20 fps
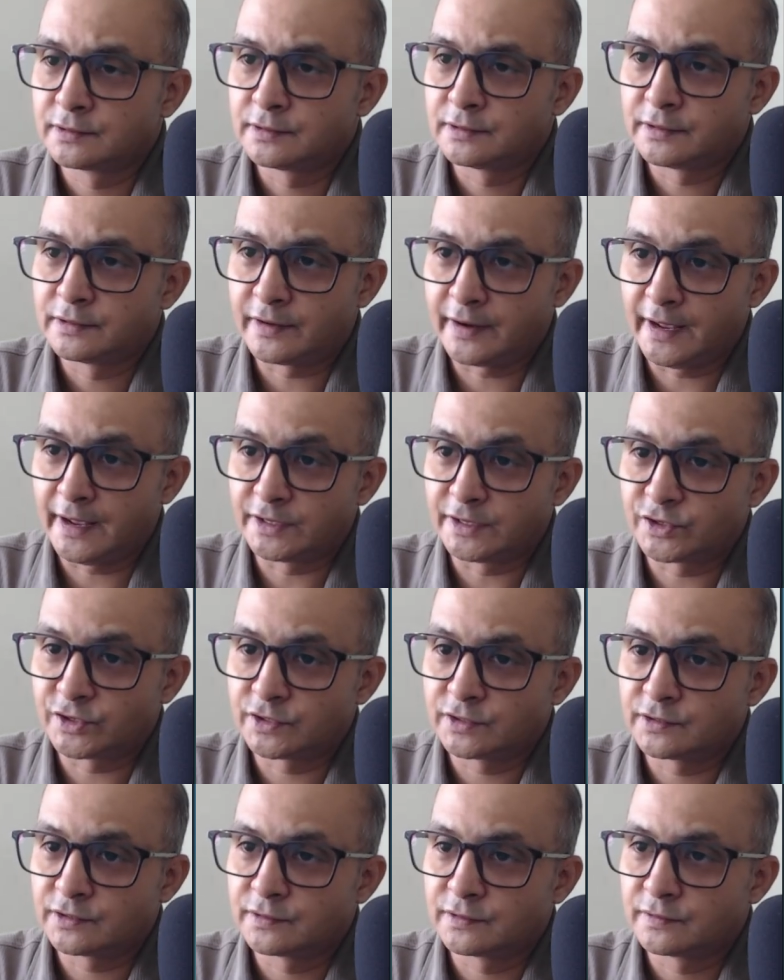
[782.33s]

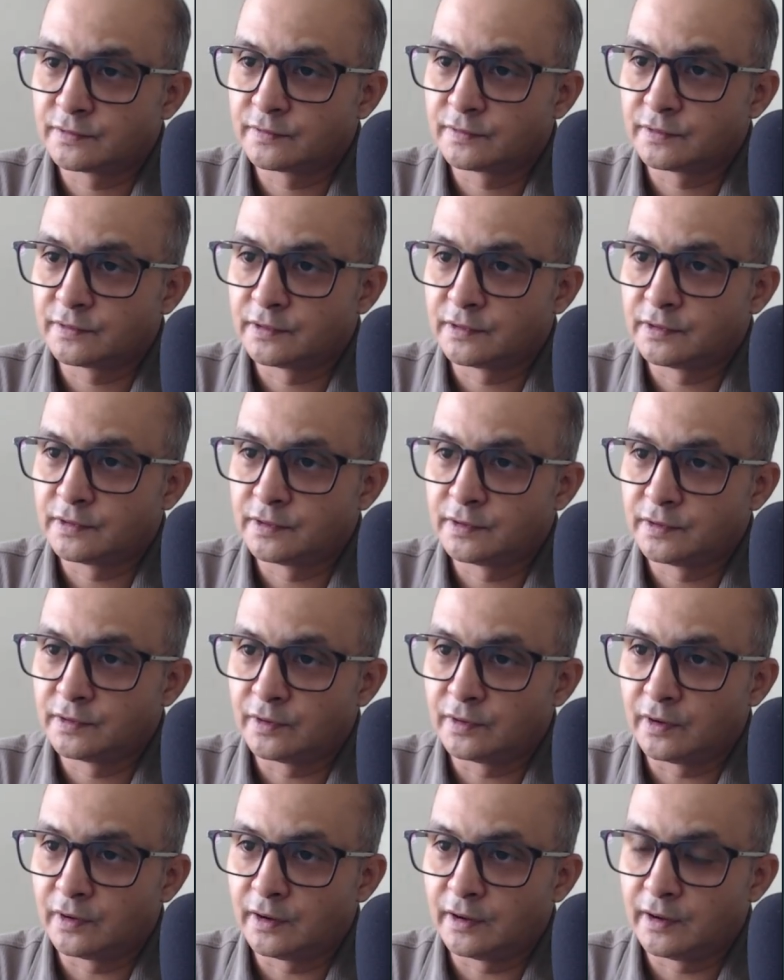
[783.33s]
trace,
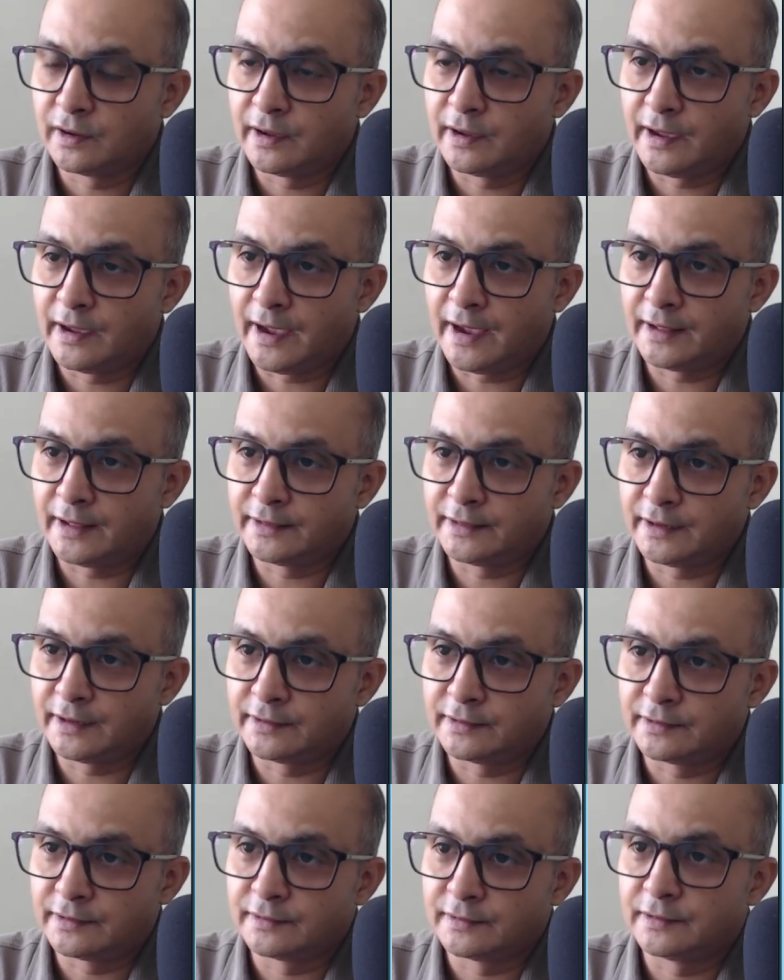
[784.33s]
and
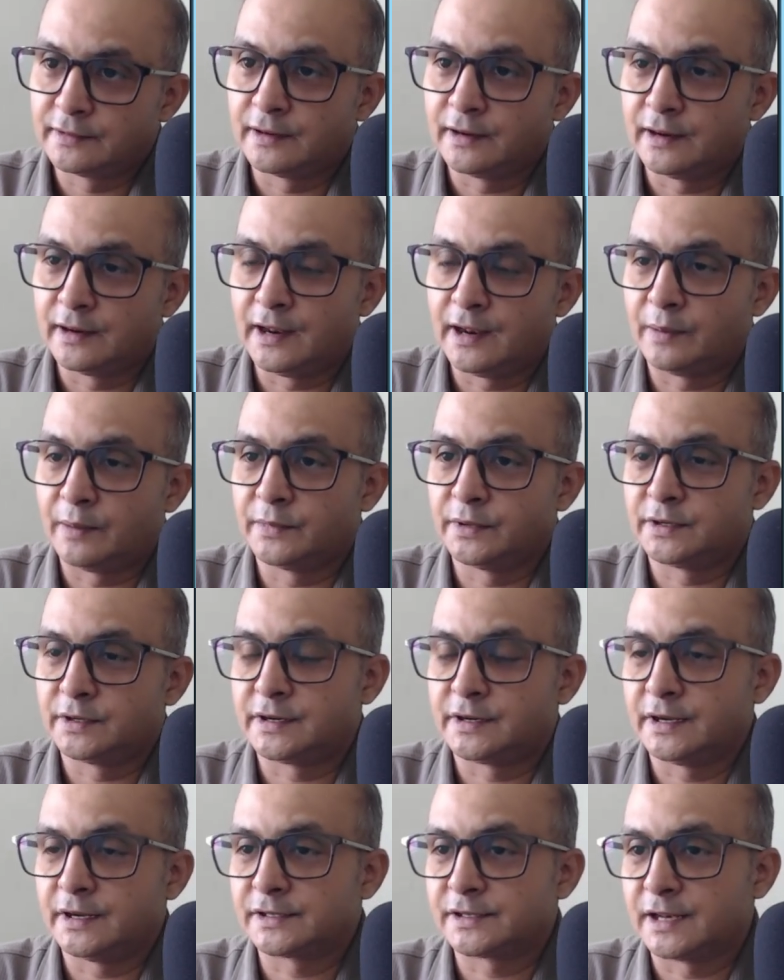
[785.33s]
then
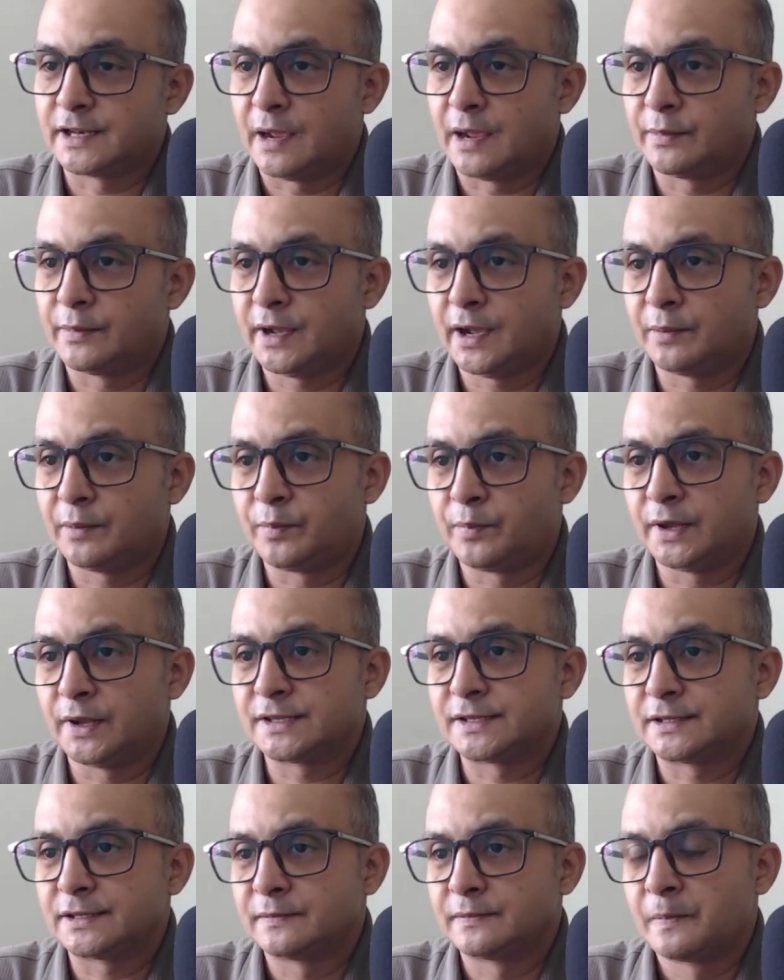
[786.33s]
trace lambda
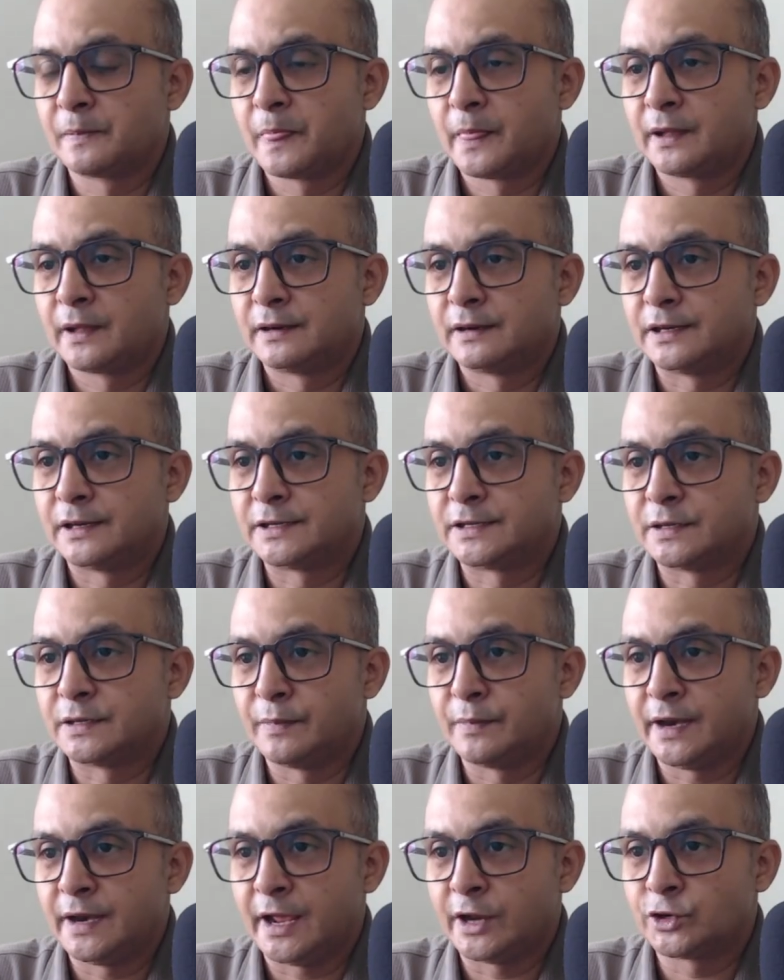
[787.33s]
plus
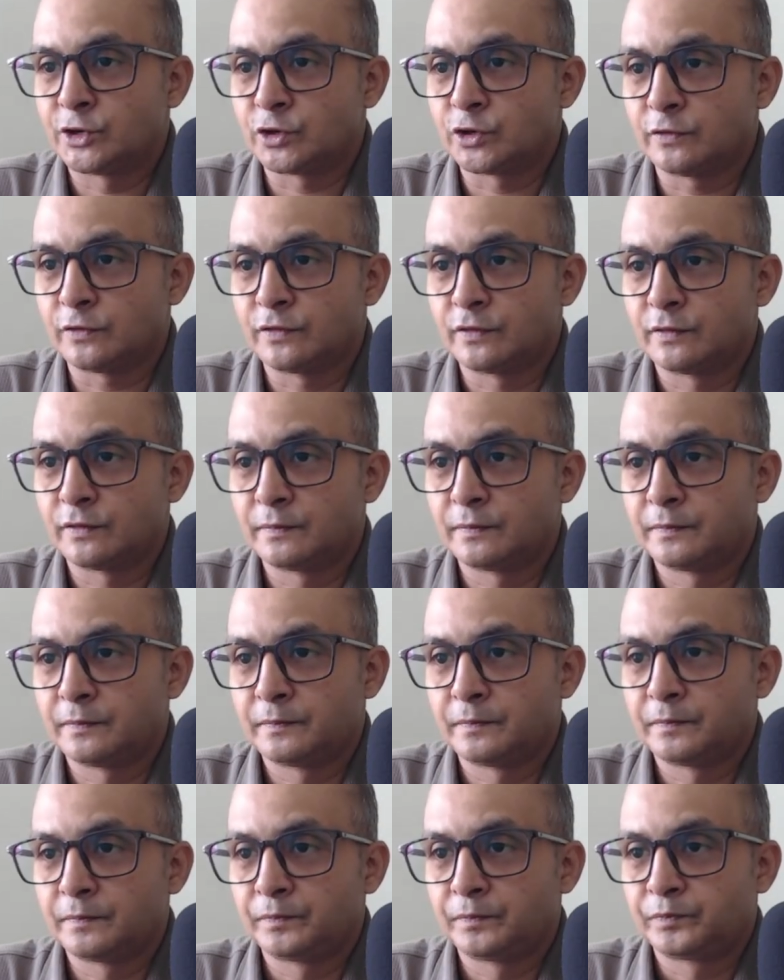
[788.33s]
determinant of
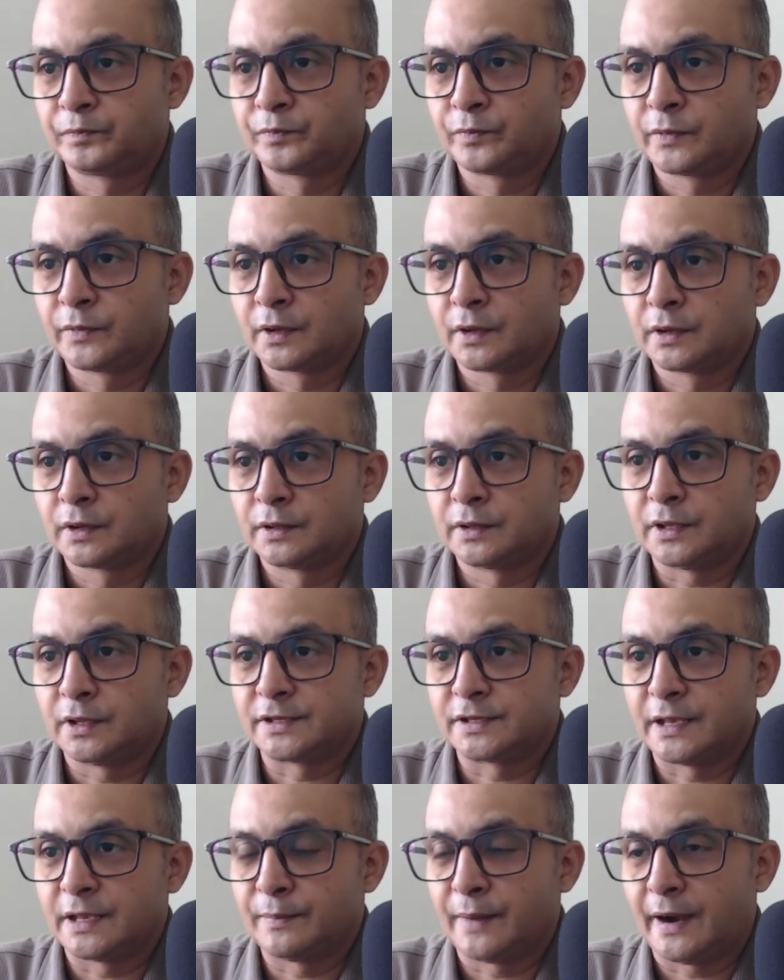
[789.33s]
the
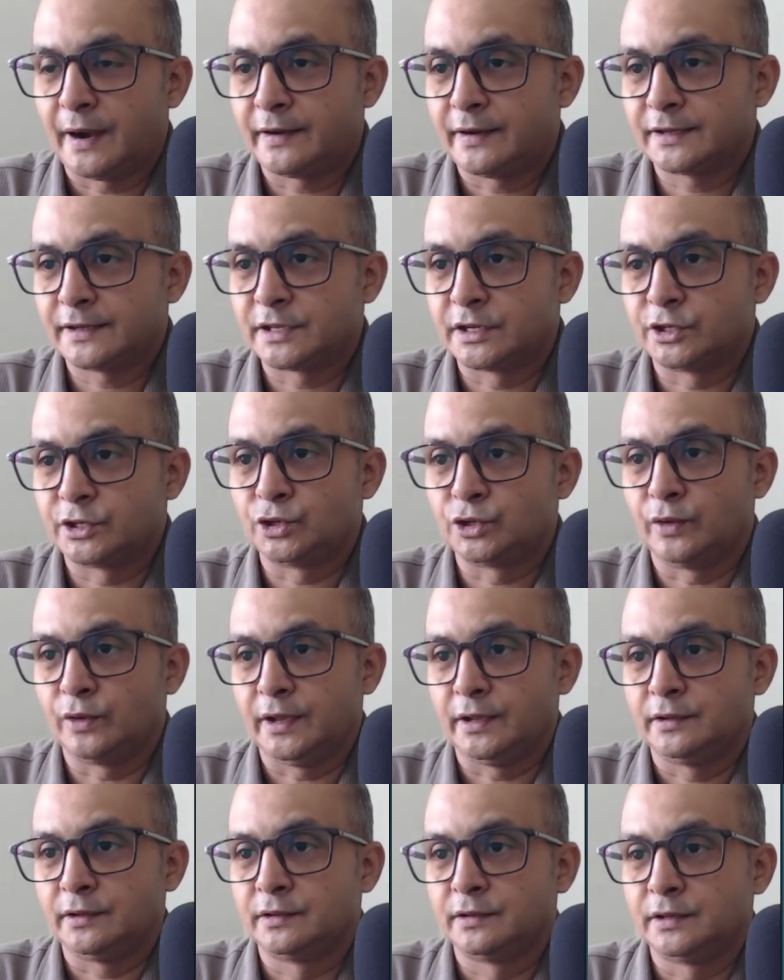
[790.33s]
same matrix into
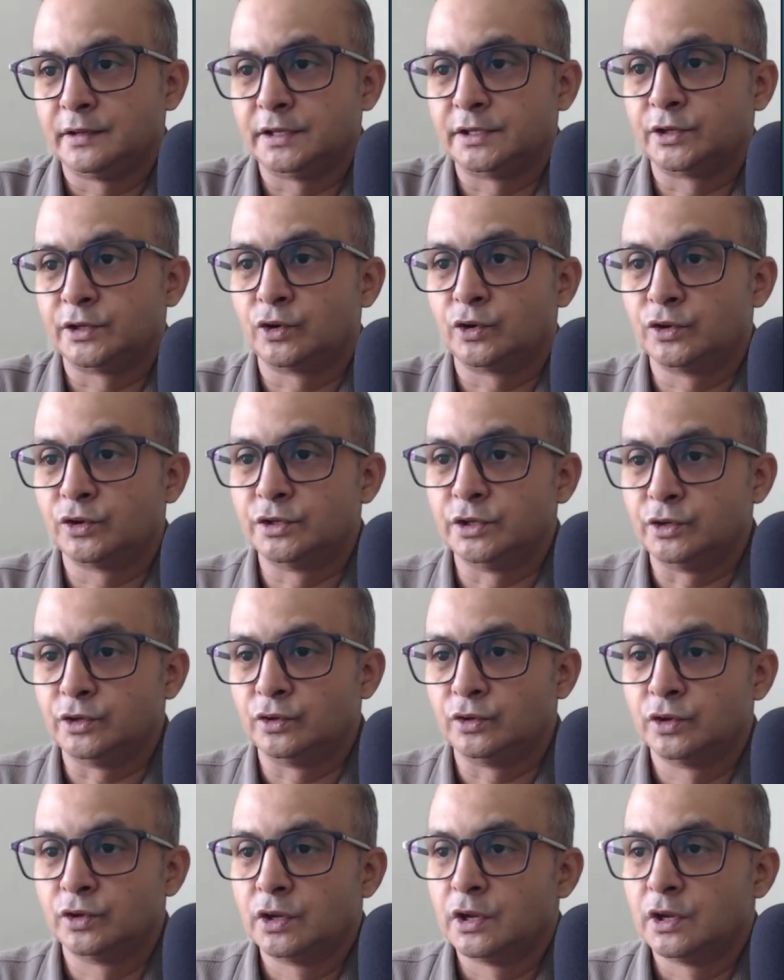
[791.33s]
I is equal to 0.